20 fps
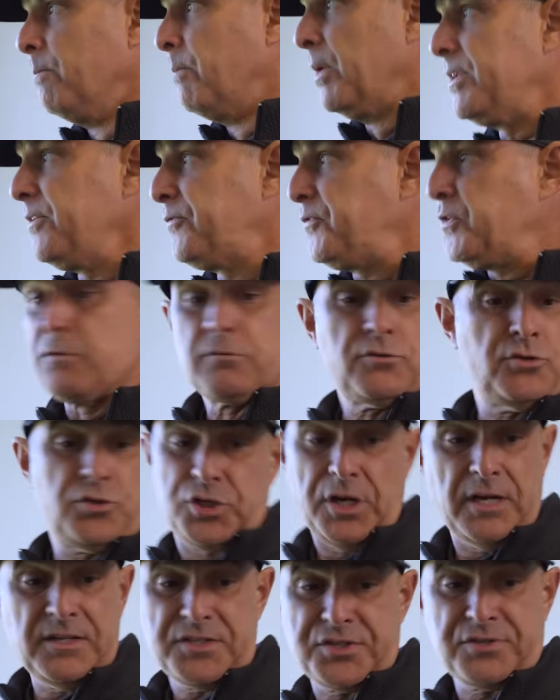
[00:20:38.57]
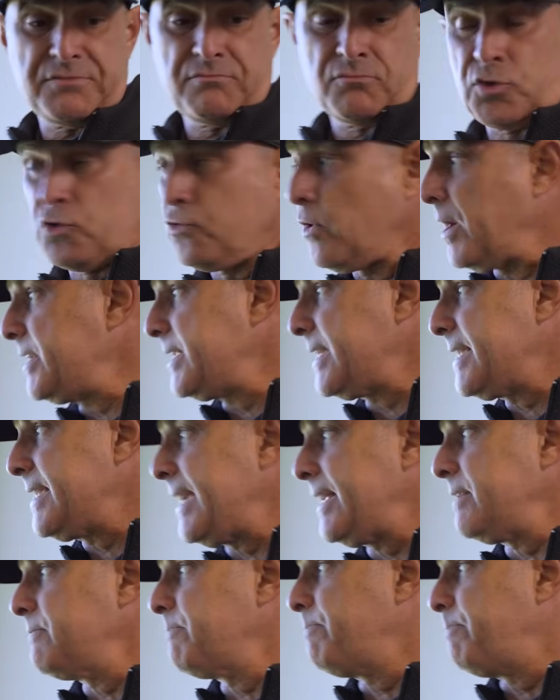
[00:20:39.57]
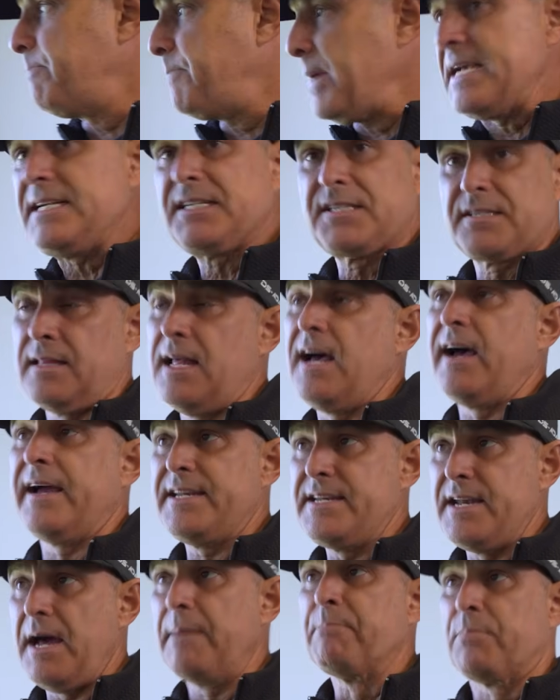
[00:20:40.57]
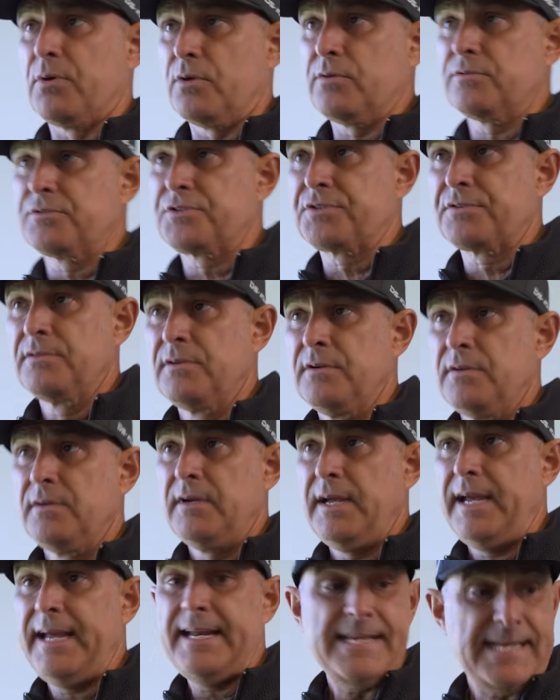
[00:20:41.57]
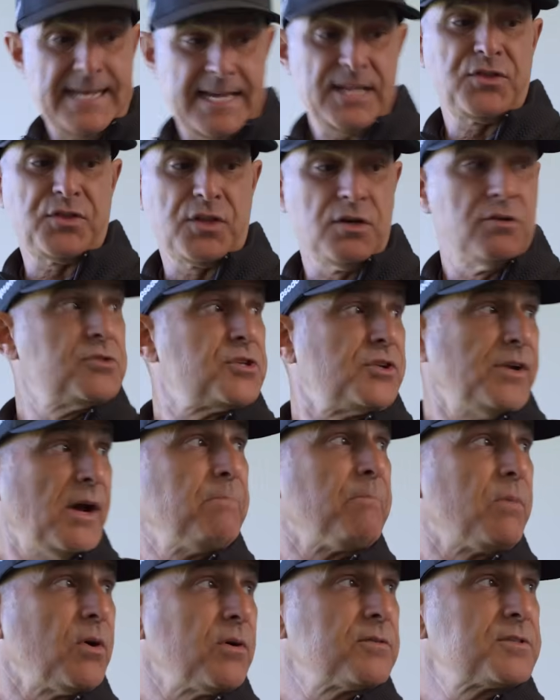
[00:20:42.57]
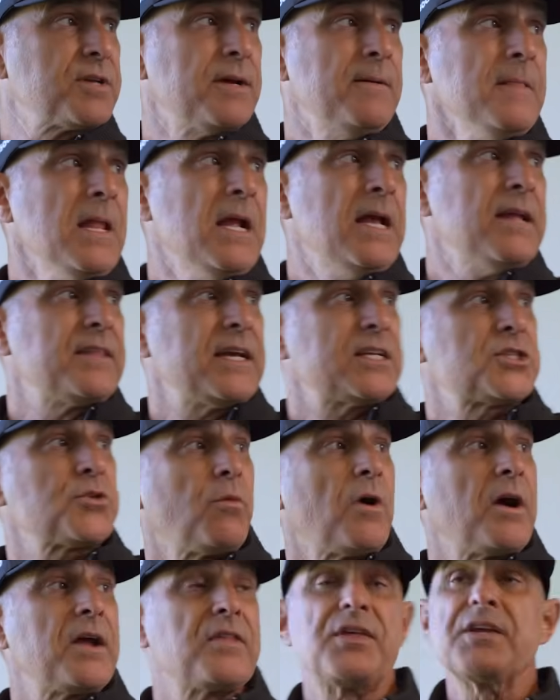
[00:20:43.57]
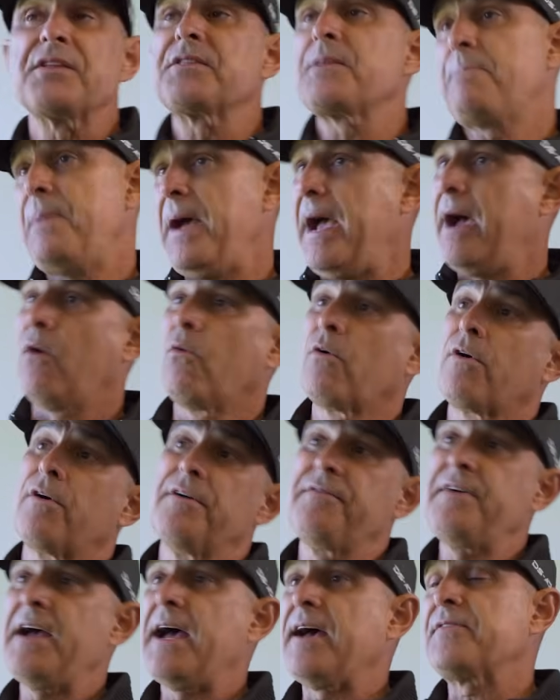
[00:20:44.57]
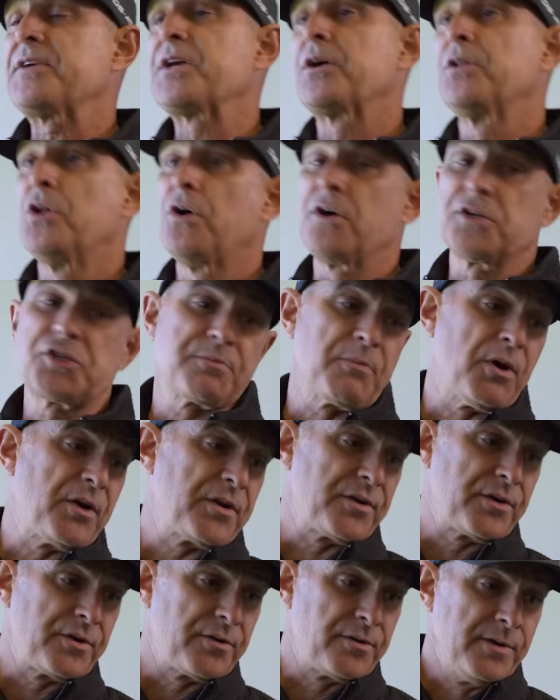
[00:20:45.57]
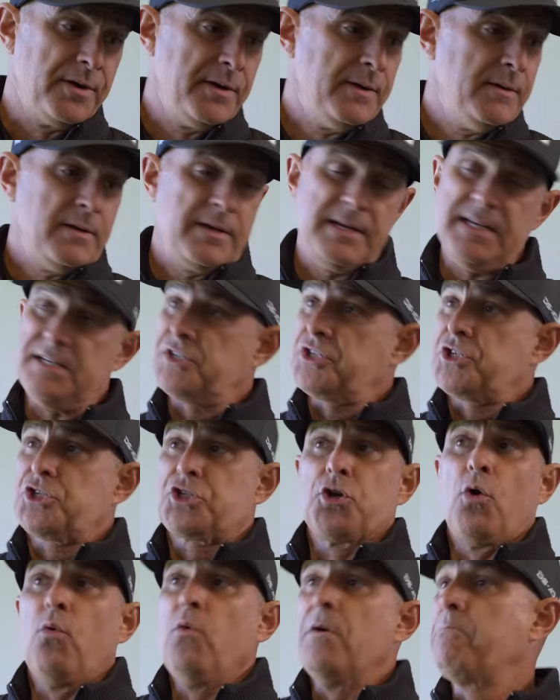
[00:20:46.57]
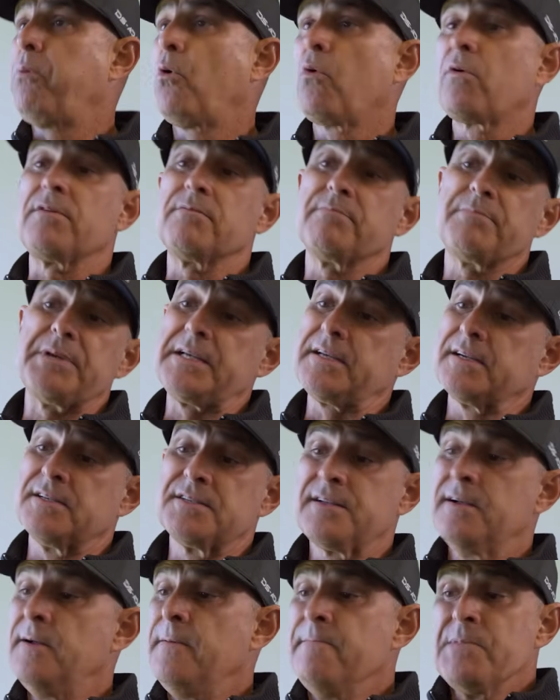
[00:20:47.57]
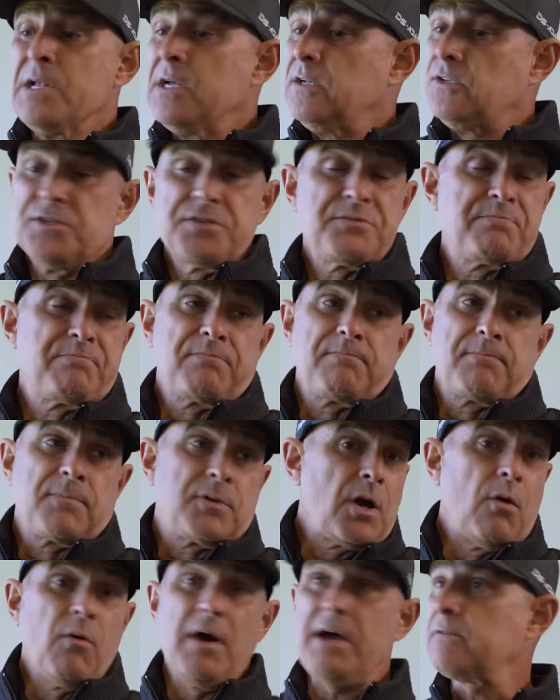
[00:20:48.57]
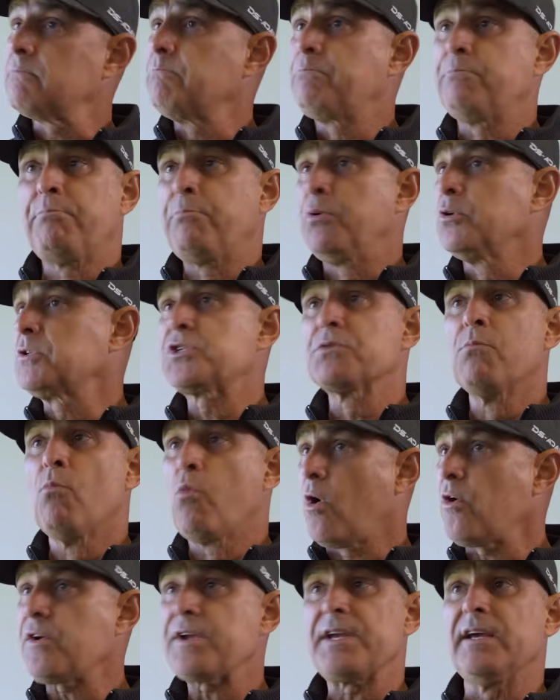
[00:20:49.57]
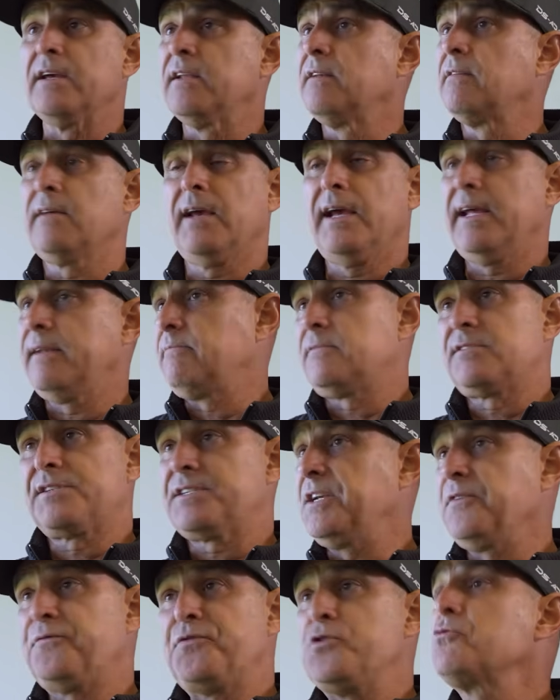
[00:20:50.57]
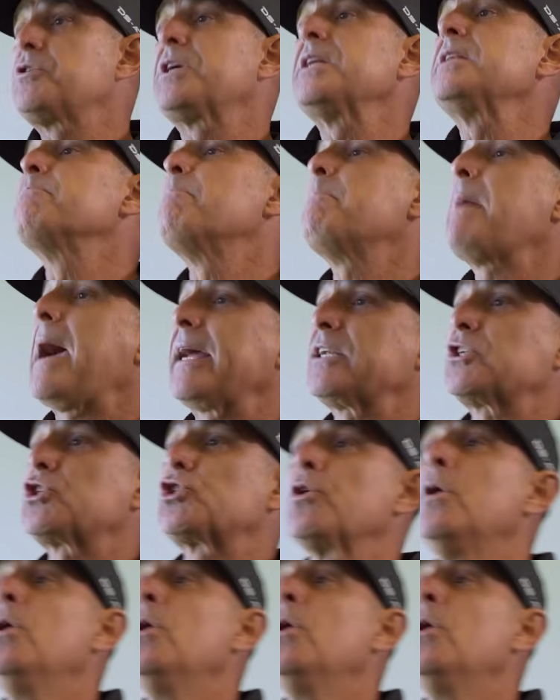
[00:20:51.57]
But if you're just trying to get baseline numbers and hit those numbers, that's where I think the power of having a launch monitor is so important, because just go out and put some work in and see if you can match